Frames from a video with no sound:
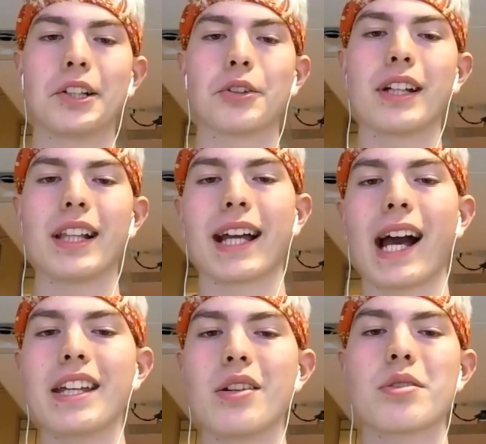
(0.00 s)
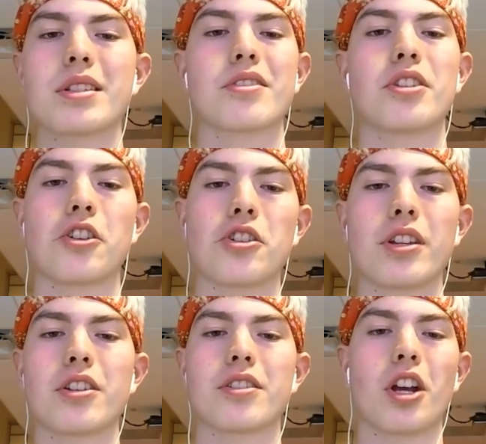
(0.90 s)
agree. Like I used to structure
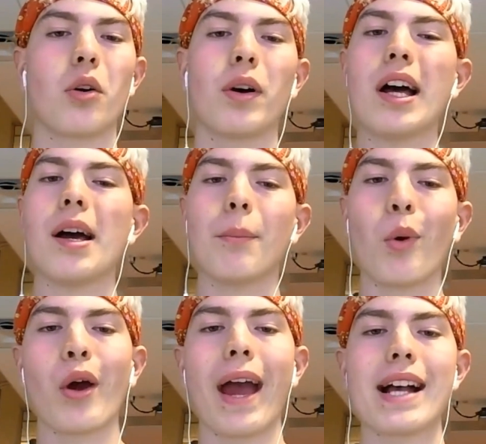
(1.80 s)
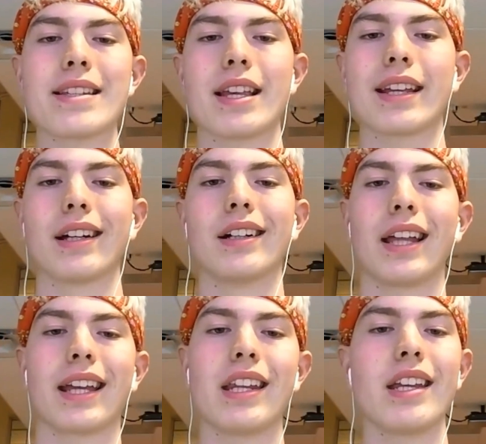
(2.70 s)
this show more as like an
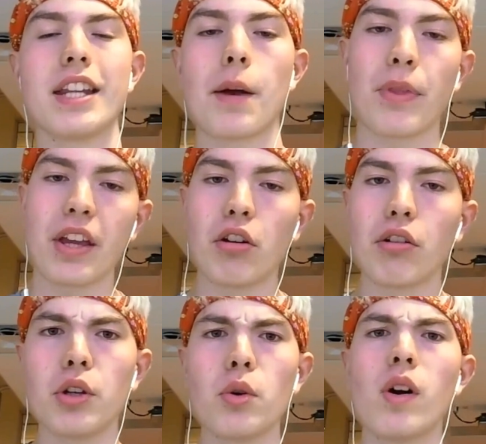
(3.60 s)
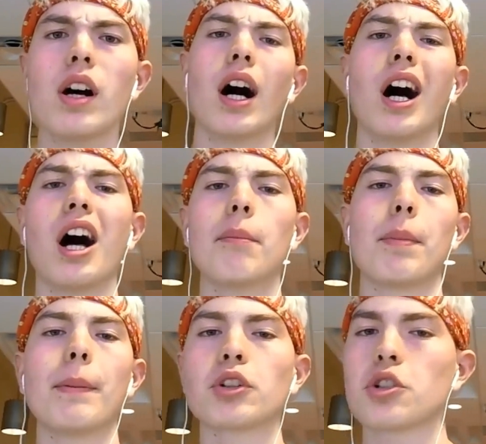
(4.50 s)
in-depth interview, but
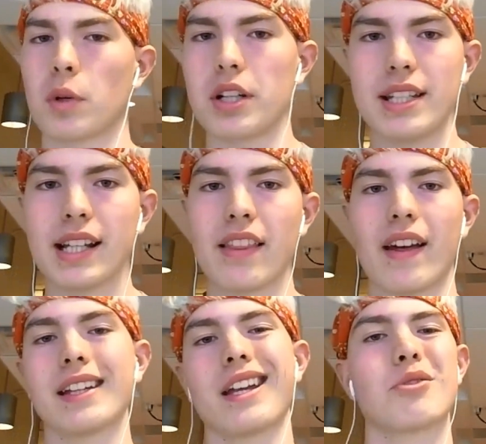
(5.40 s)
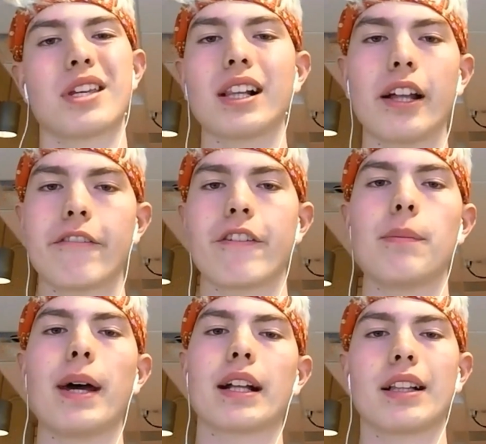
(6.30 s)
people just weren't digging that. Like I was getting a lot of
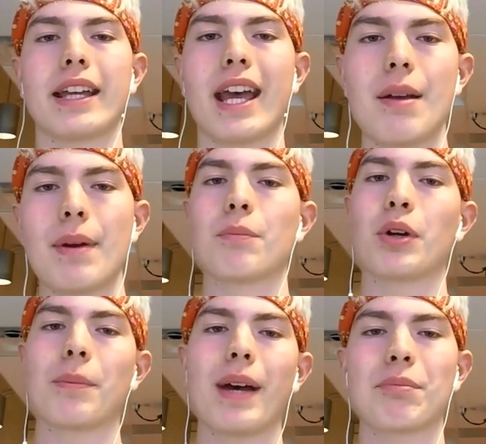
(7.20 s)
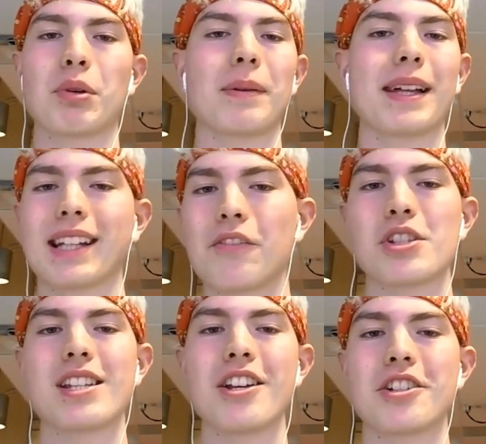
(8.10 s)
feedback, like, "Hey man, bring back
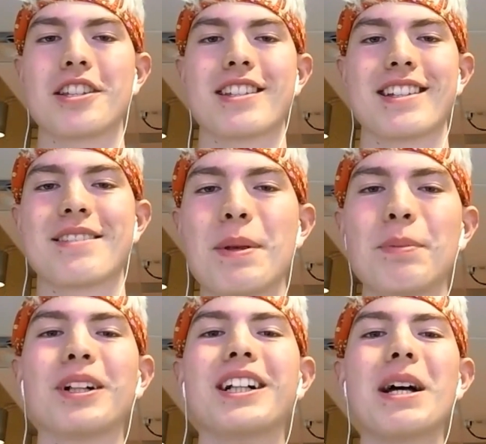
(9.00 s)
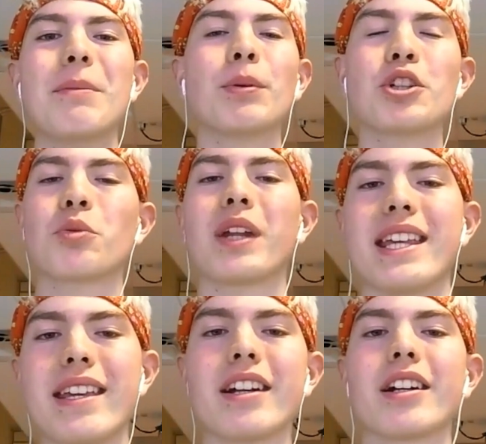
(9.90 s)
conversations," because people just want to
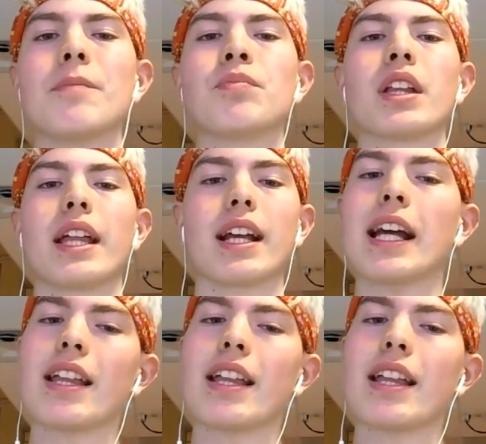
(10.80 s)
hear like